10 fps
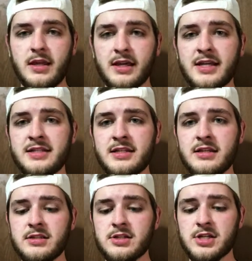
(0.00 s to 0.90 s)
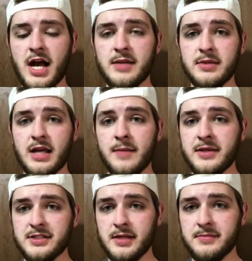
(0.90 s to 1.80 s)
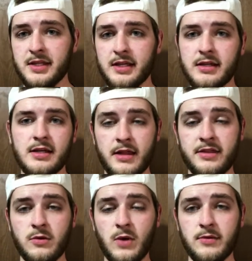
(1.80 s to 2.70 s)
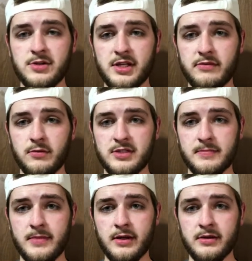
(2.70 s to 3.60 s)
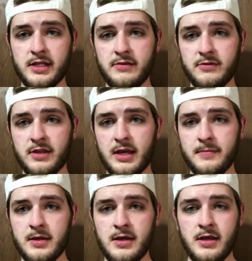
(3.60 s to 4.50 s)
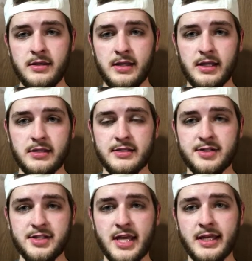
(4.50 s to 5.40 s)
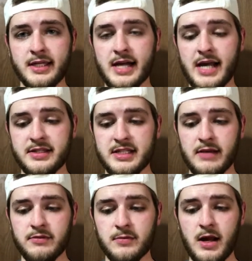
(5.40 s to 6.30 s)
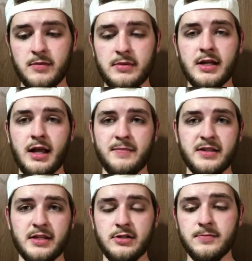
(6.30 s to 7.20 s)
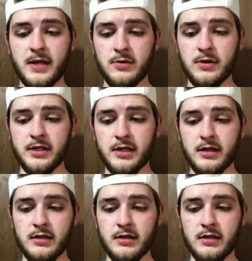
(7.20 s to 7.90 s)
He has a decent shot at becoming something. I think wide receiver was a bigger need for them than just taking a guy in the 7th round, but I mean, they do pick one here.